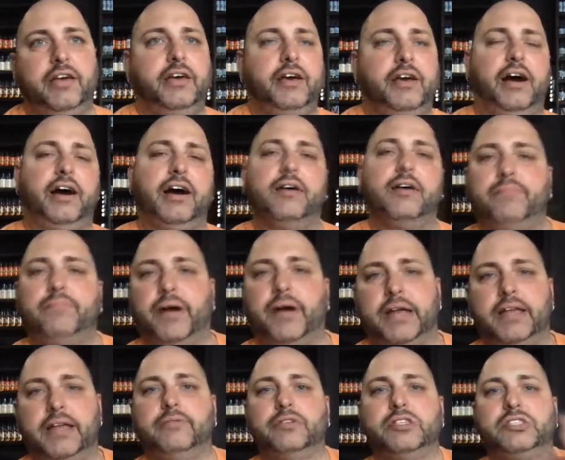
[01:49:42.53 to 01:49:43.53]
Uh, but
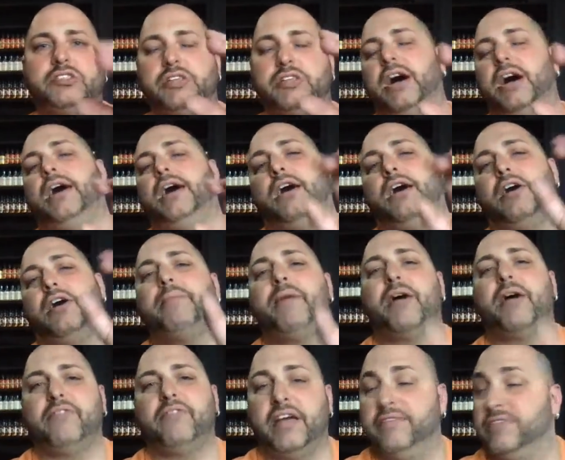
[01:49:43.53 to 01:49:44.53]
it was on, on, my
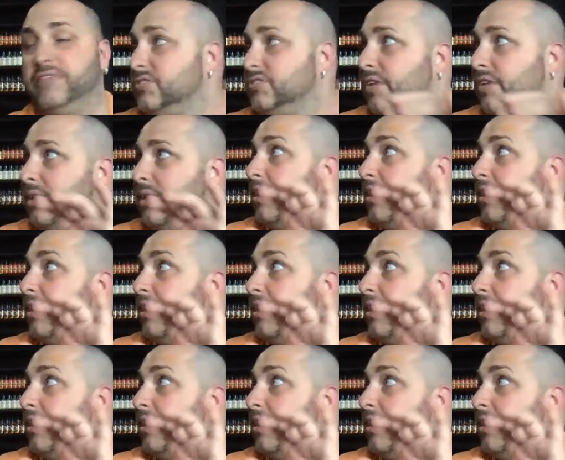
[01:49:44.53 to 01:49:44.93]
Ravens, right?